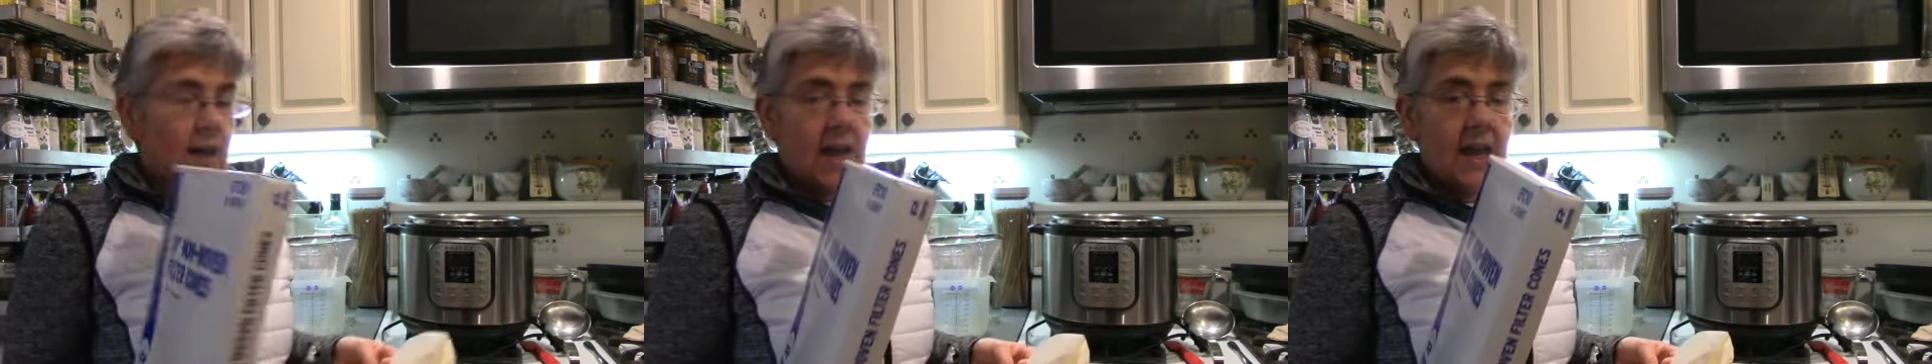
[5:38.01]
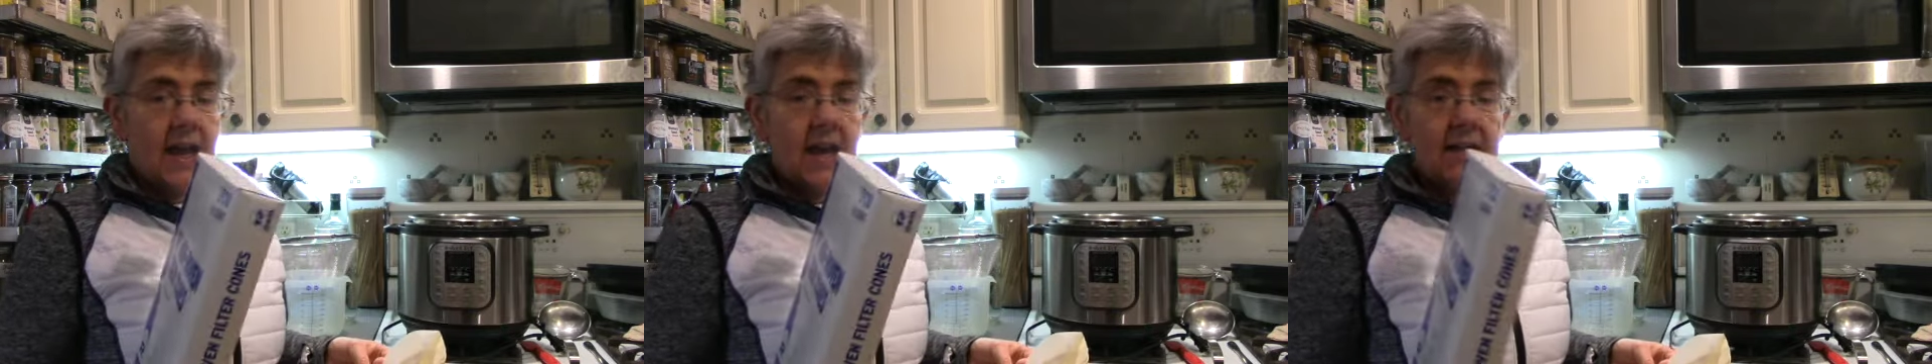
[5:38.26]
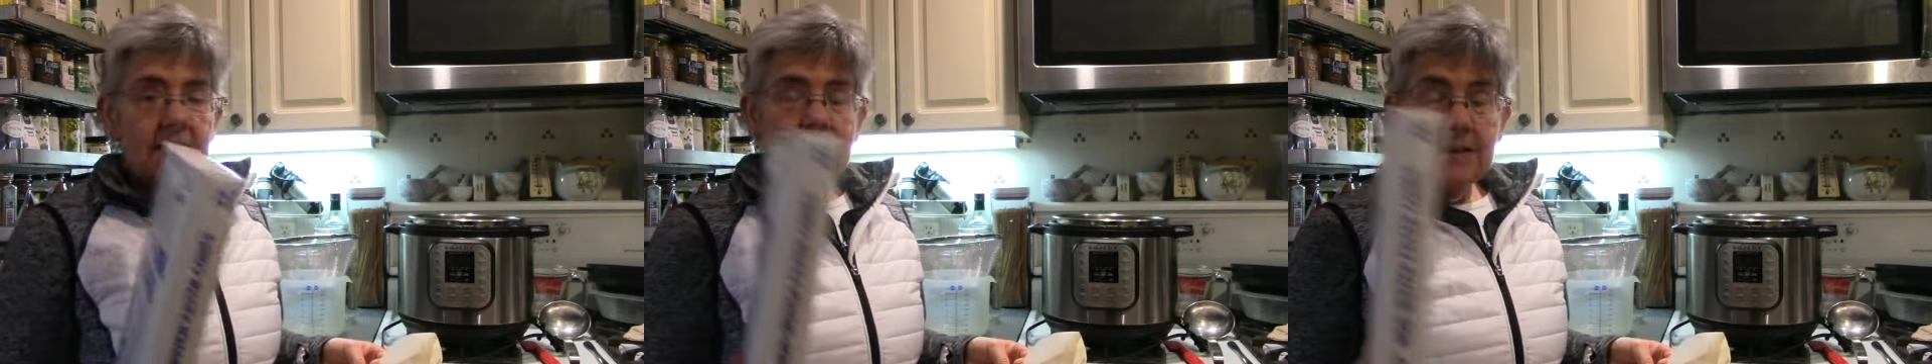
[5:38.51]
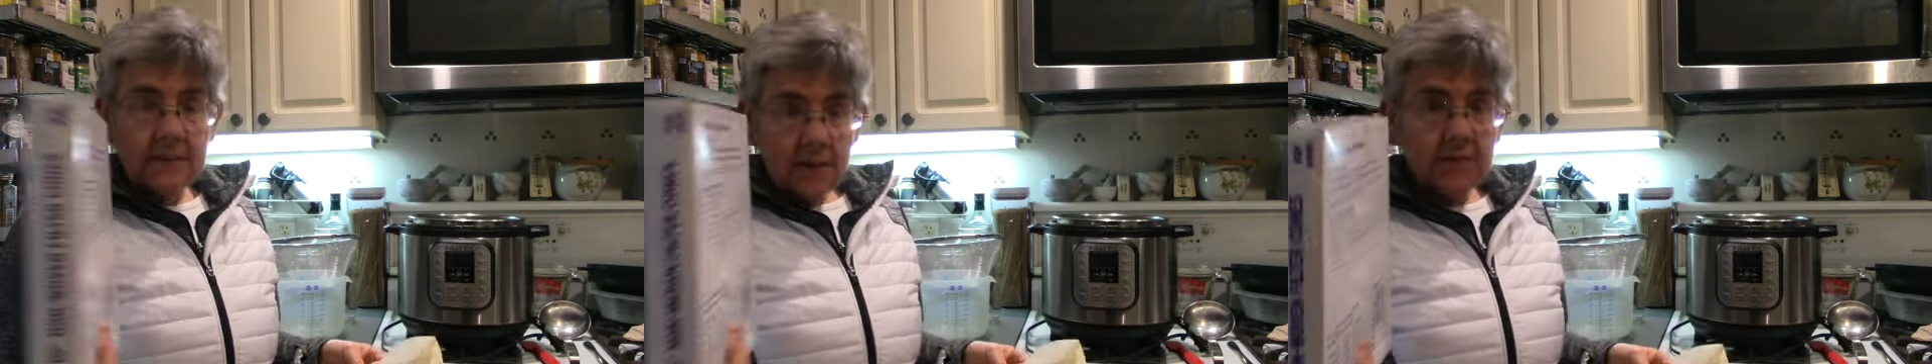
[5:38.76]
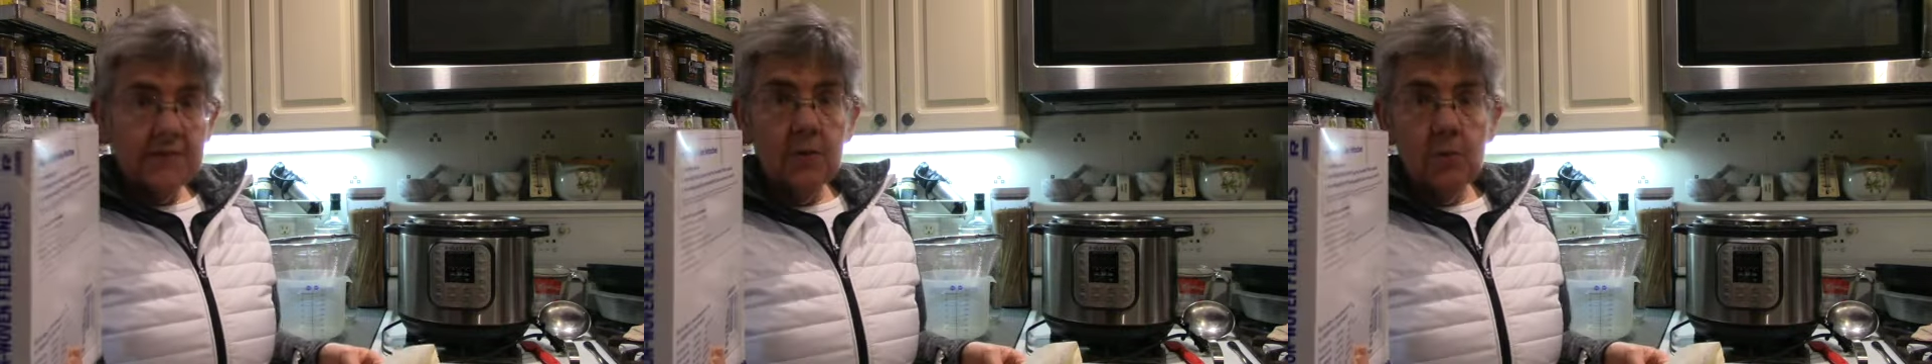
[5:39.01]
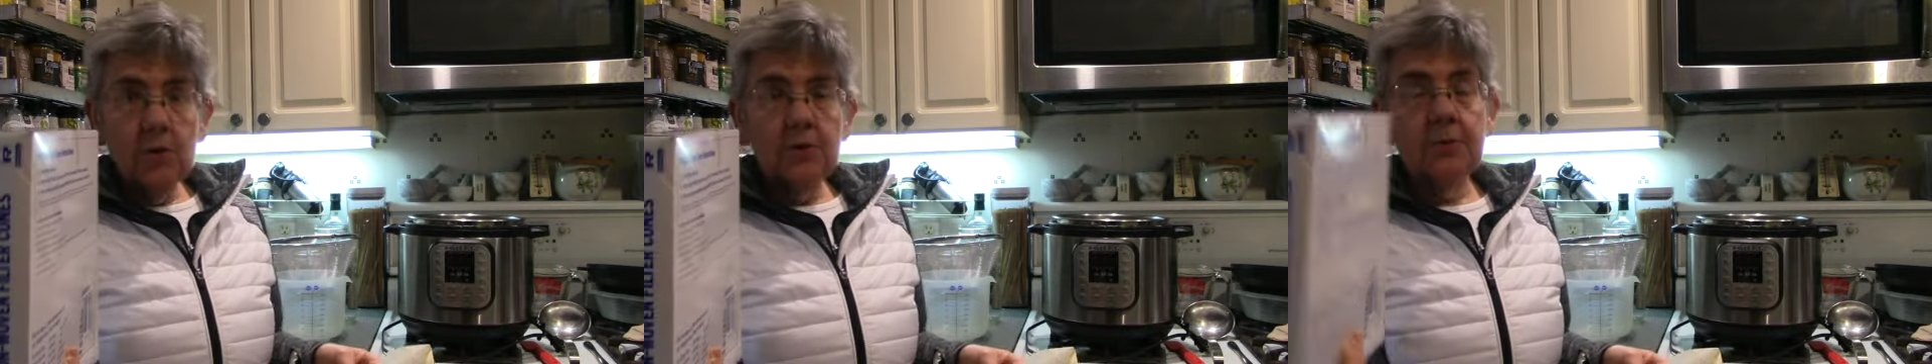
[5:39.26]
And it also
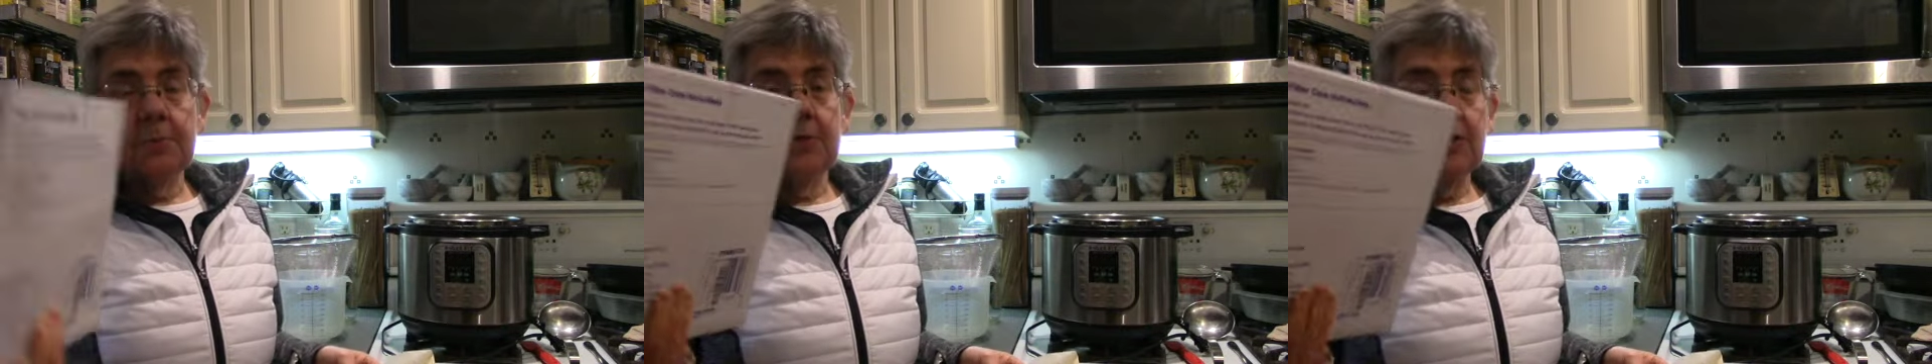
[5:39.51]
works pretty